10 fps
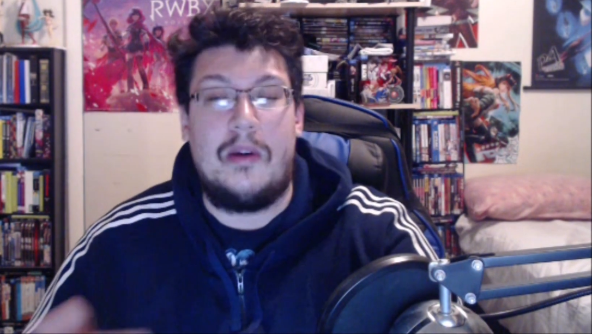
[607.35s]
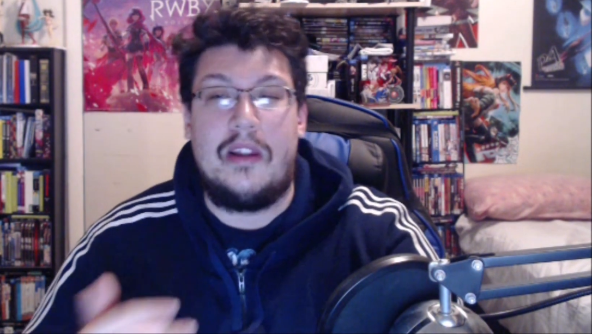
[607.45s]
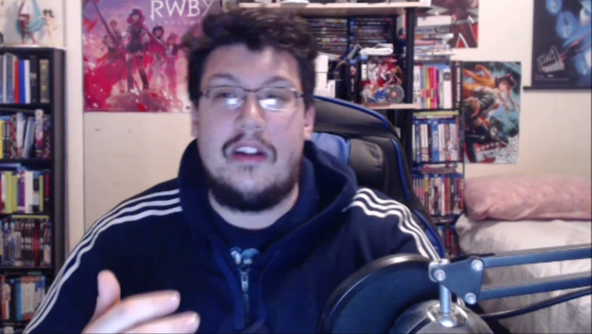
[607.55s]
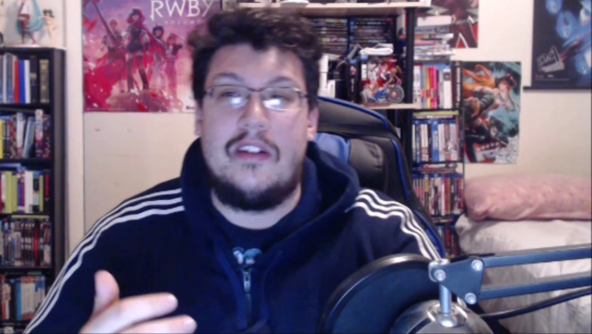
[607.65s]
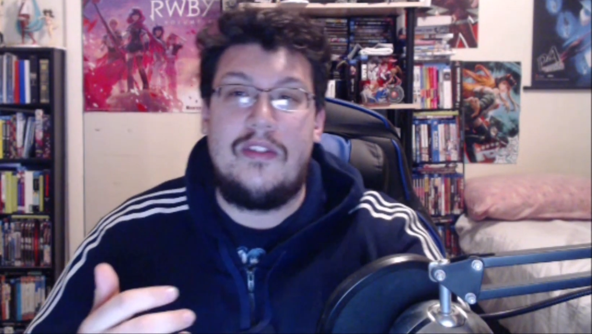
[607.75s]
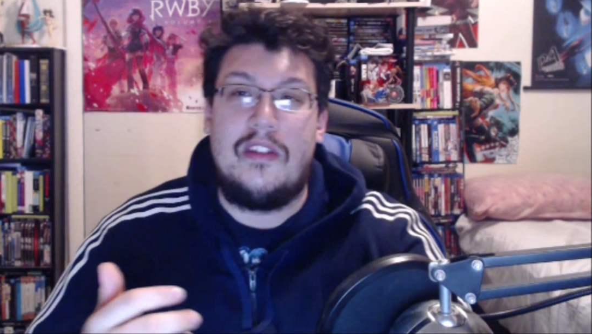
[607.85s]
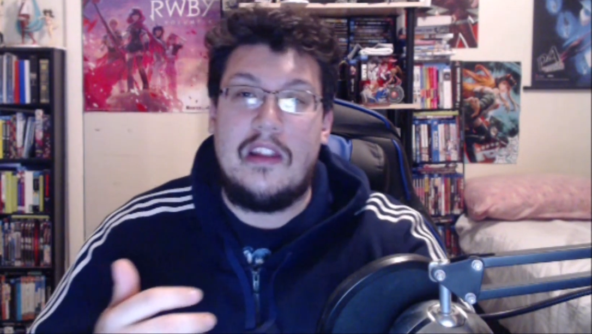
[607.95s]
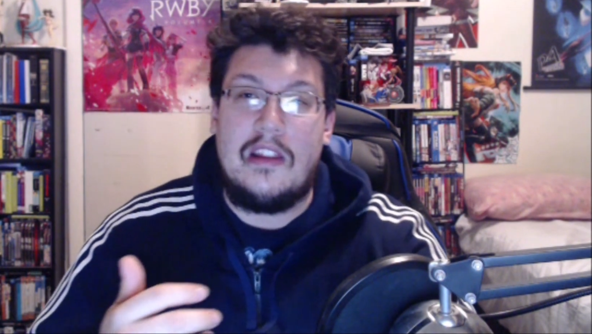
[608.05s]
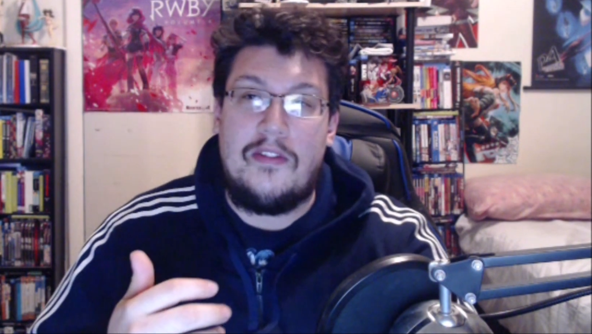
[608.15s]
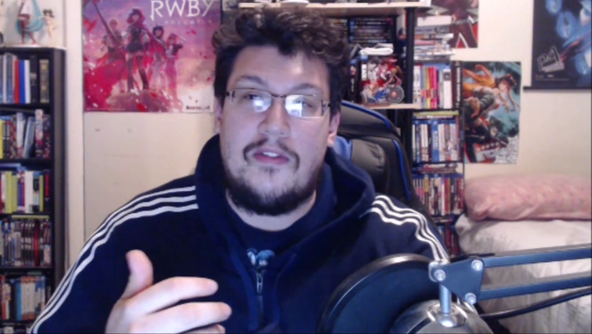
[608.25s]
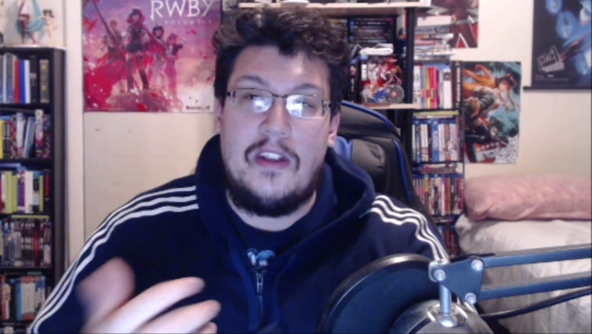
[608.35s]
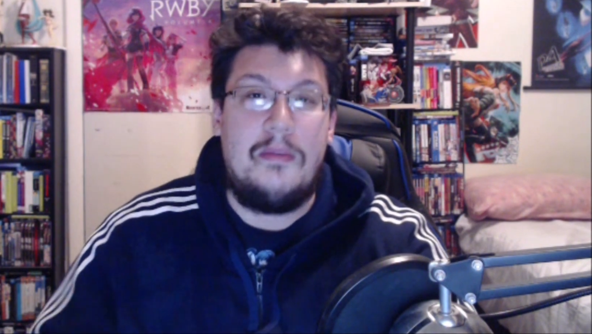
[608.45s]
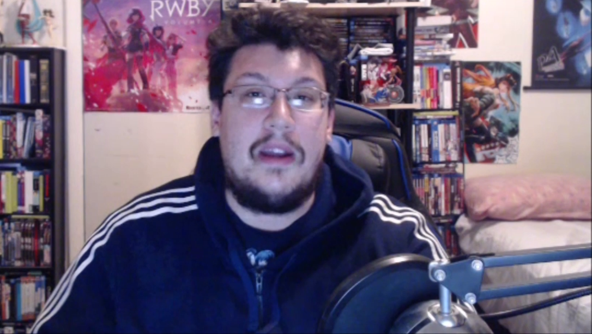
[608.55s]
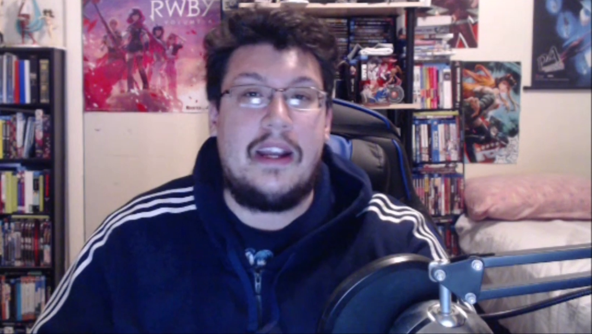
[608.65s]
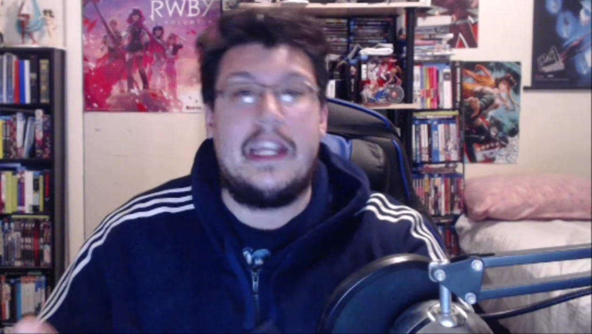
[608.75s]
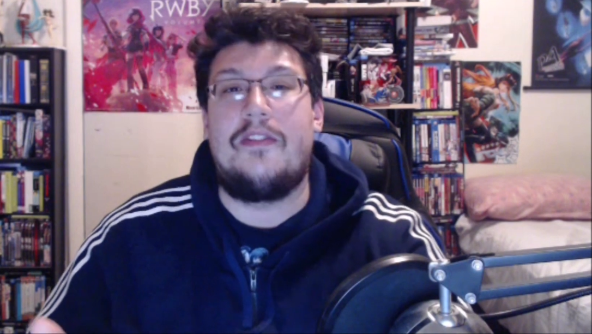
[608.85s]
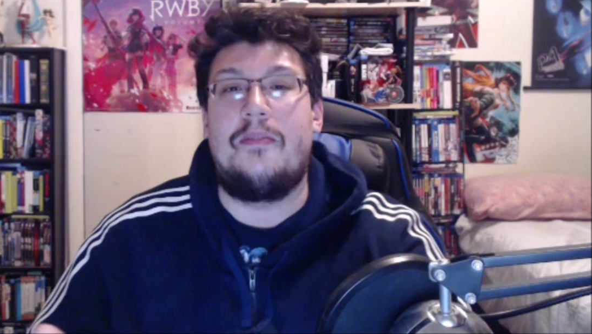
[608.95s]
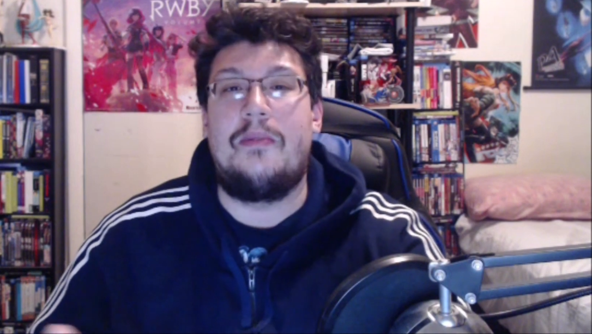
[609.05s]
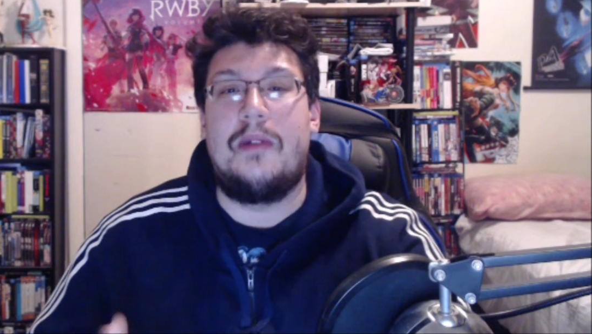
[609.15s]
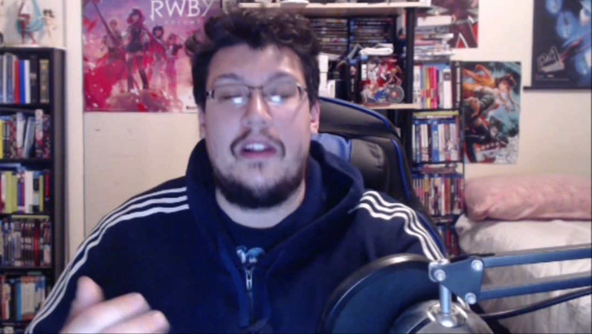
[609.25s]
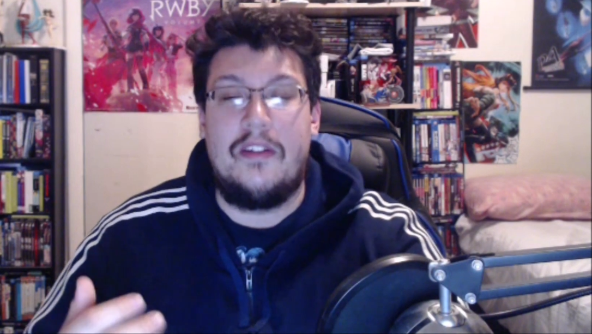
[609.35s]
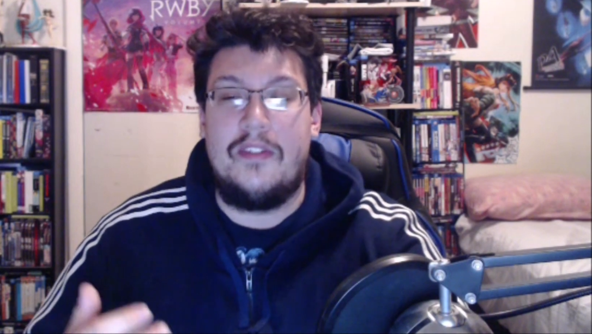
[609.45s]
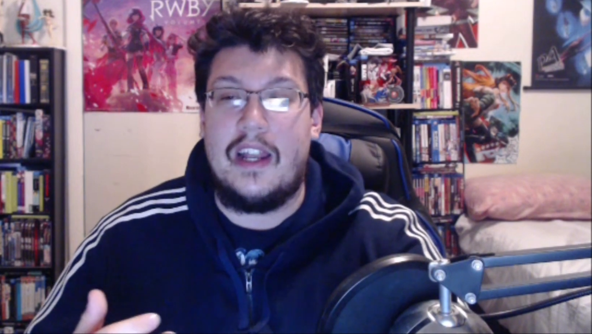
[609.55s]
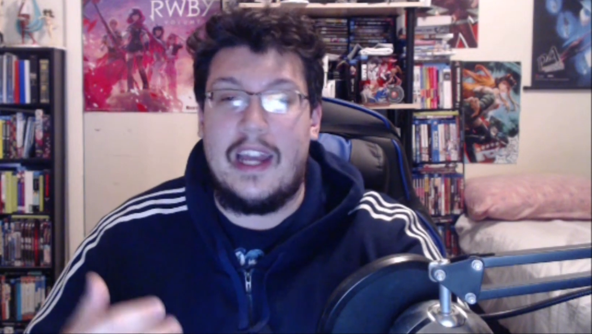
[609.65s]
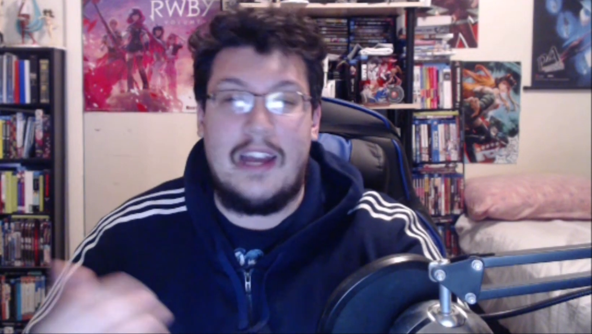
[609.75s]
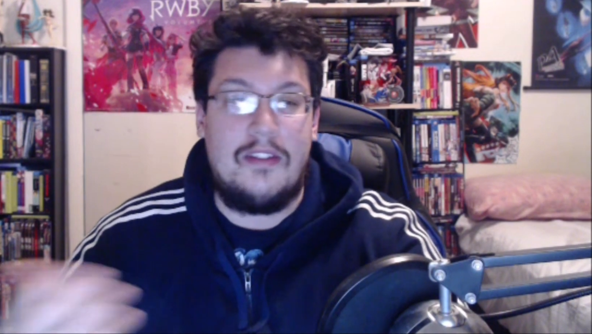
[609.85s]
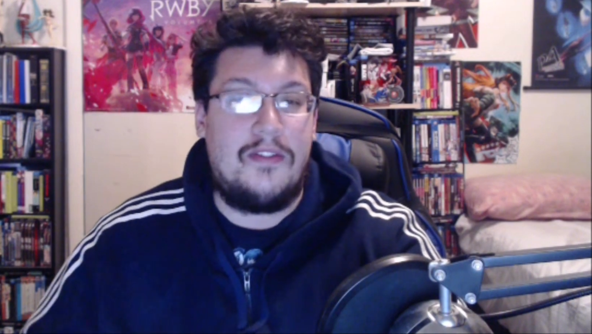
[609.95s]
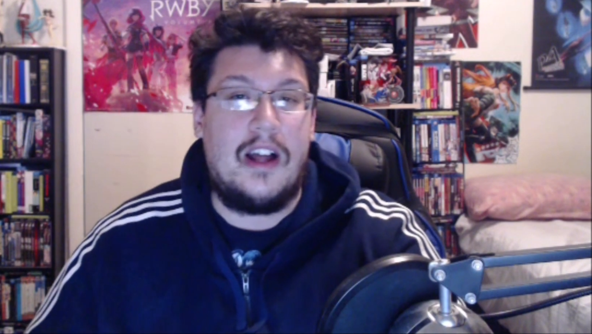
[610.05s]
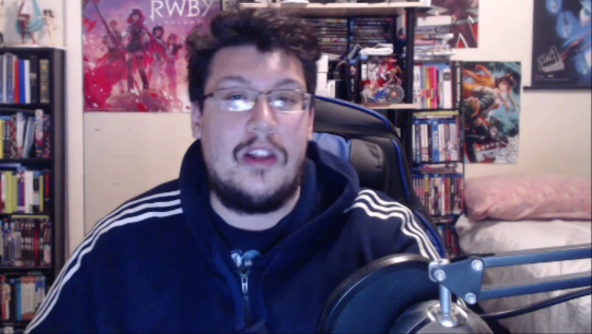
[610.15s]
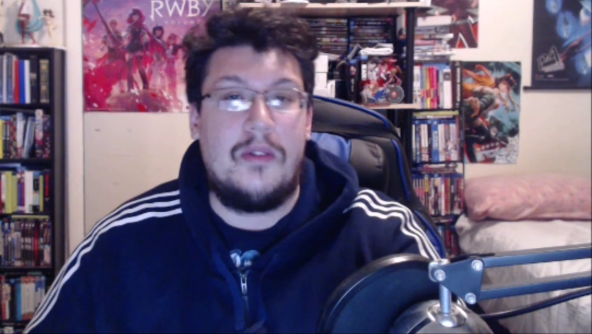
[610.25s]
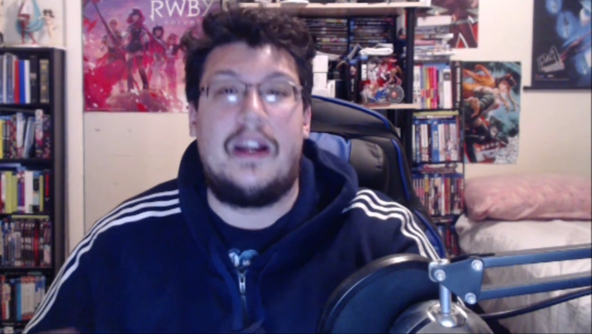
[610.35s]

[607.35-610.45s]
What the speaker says: I love the feedback I get from people. I love that I have a following.